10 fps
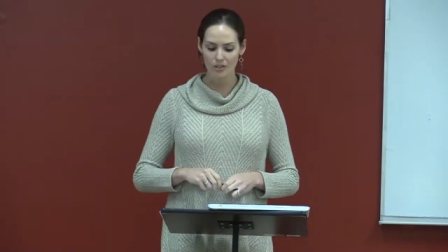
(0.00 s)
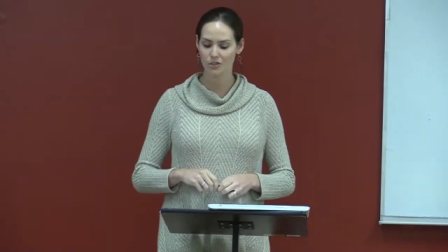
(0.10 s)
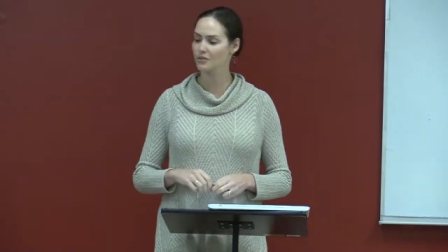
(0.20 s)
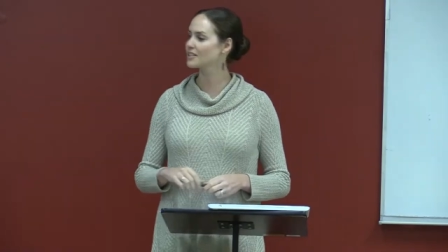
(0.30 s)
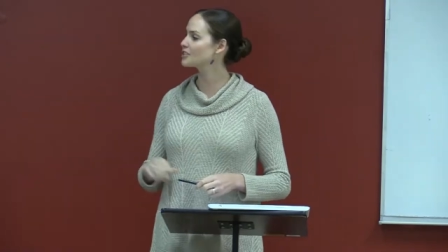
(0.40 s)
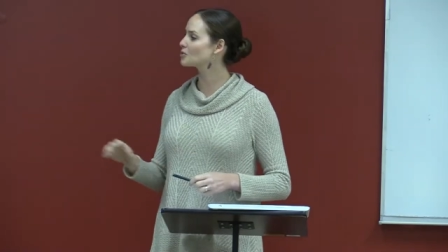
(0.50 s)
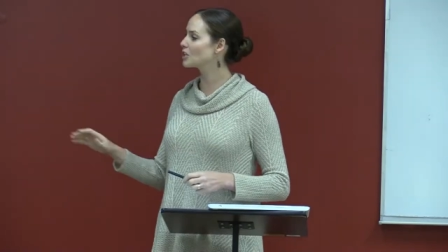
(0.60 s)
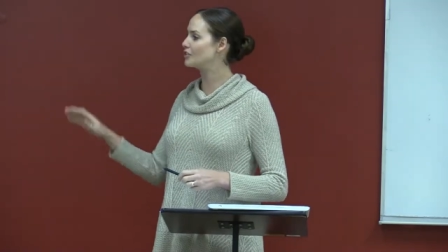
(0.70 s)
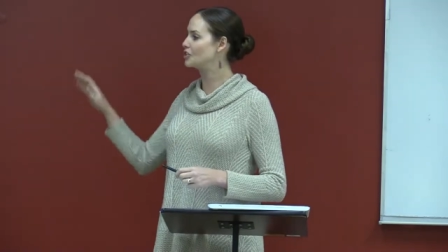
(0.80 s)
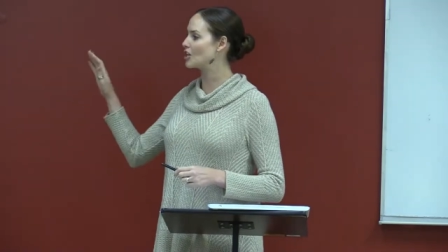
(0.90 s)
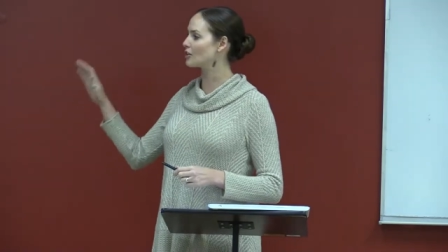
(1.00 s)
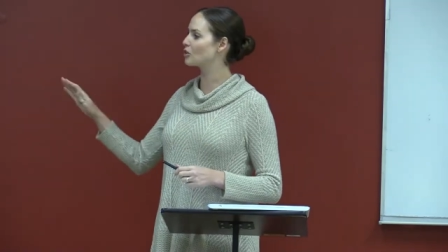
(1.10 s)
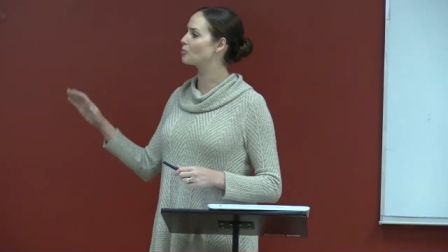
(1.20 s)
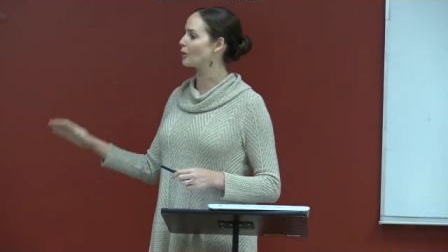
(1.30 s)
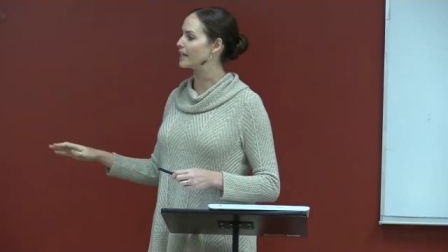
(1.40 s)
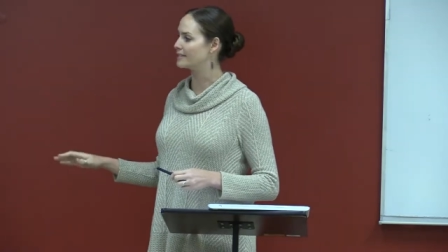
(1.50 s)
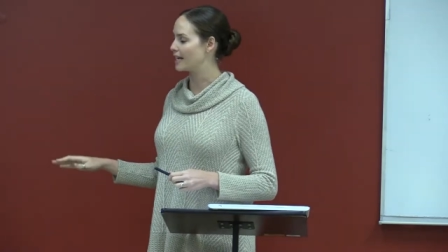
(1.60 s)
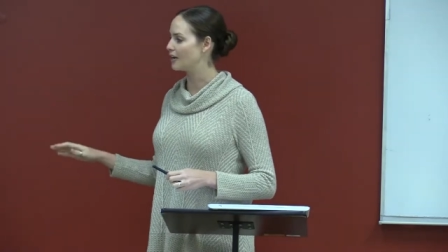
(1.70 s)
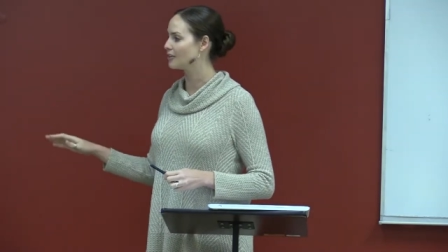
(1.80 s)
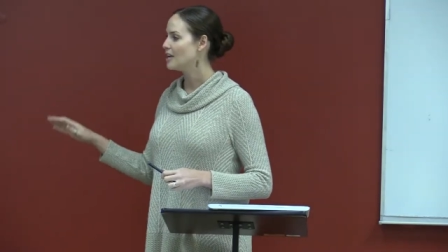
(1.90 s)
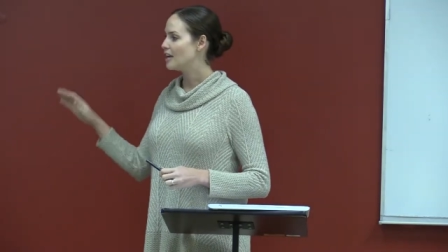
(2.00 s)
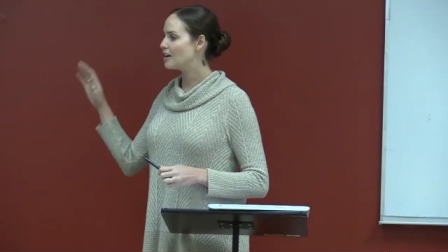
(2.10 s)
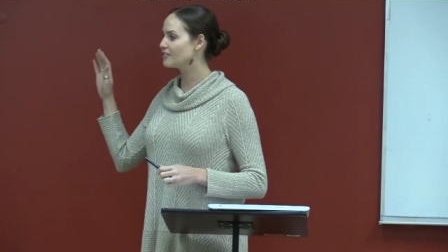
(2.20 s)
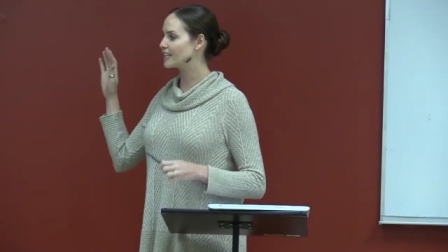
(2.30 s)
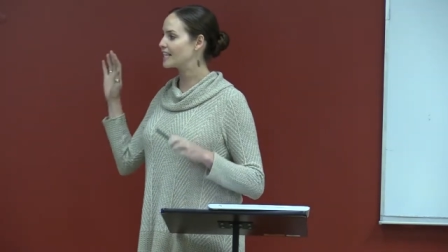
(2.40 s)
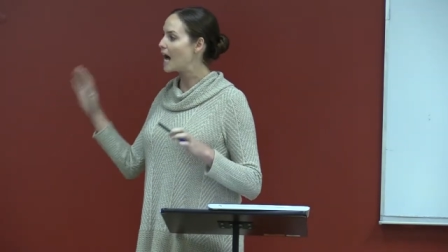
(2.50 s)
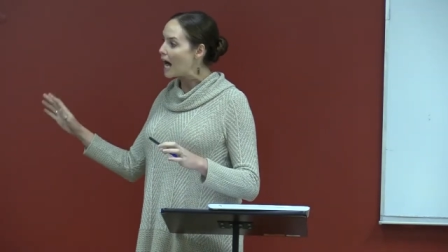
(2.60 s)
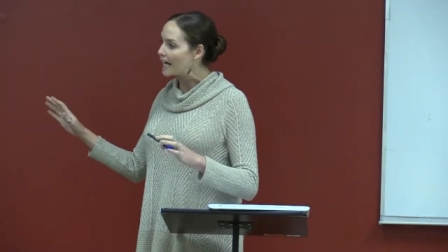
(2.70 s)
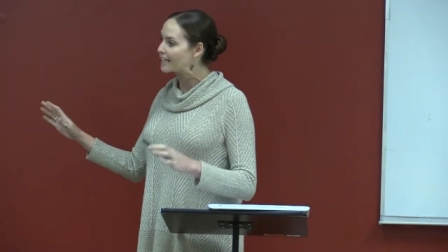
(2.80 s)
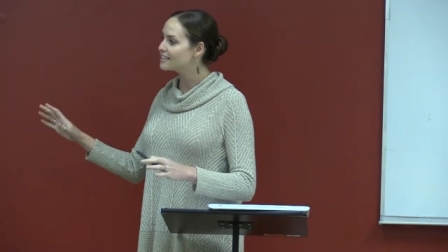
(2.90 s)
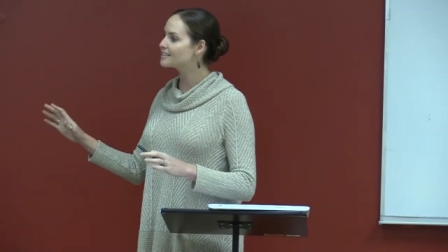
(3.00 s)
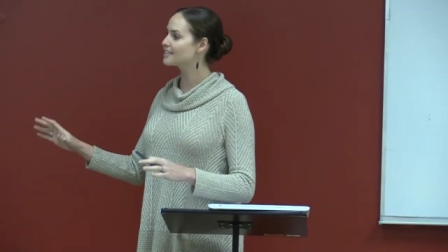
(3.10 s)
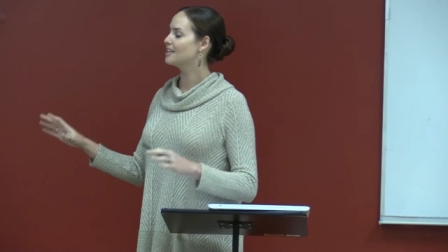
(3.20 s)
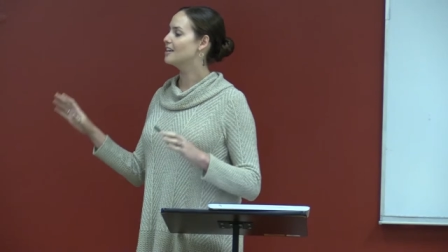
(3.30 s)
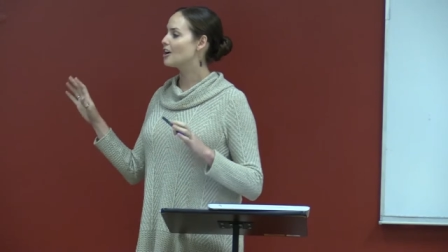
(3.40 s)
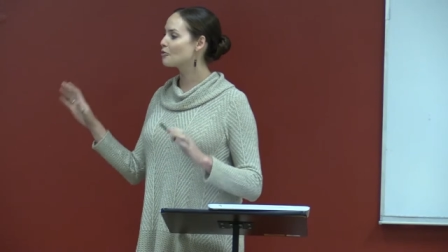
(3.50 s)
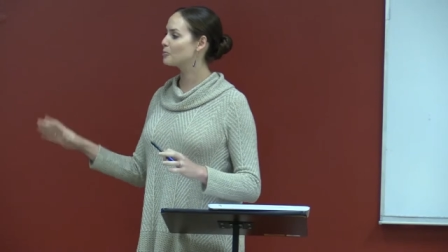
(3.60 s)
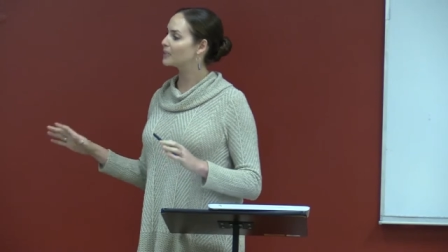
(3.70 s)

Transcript: So this is sort of a general breakdown of the kinds of